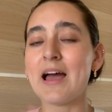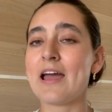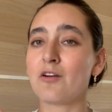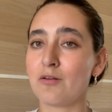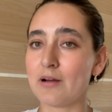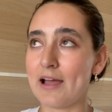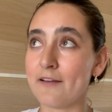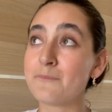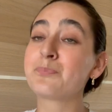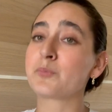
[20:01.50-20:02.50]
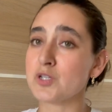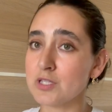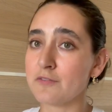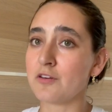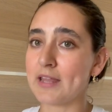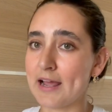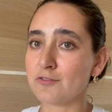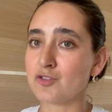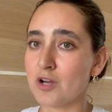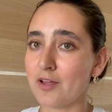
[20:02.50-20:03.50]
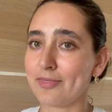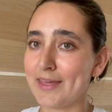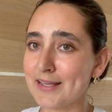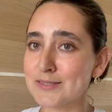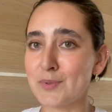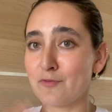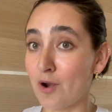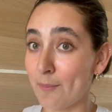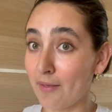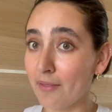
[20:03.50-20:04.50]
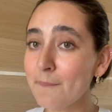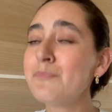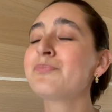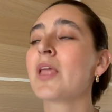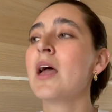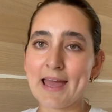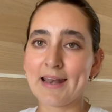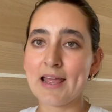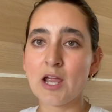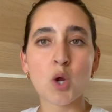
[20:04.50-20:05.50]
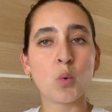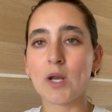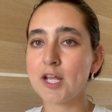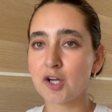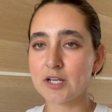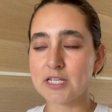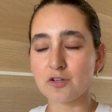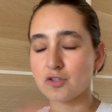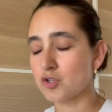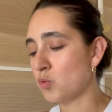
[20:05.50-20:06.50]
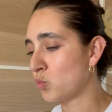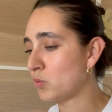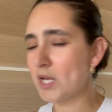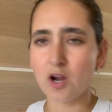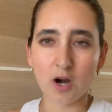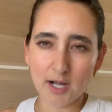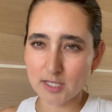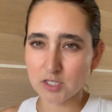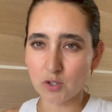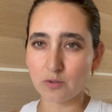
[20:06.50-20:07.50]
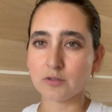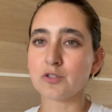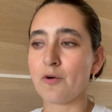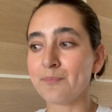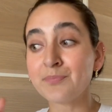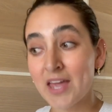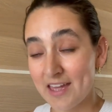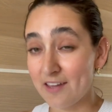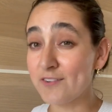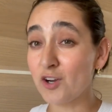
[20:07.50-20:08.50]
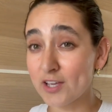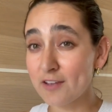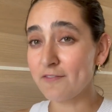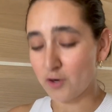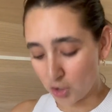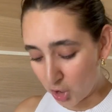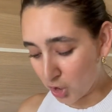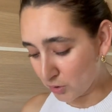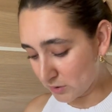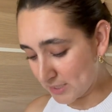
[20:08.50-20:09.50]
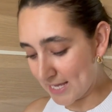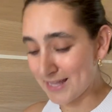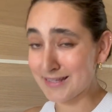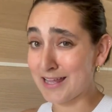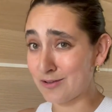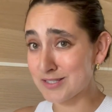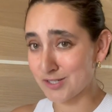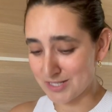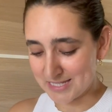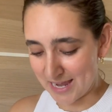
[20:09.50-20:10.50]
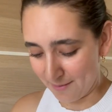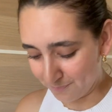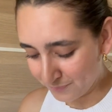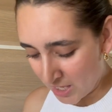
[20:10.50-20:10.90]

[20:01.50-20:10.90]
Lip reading: I personally feel that I have to try on things before I buy them. And really good deals regardless, girls. So if you're looking for clothes, now it's a good time.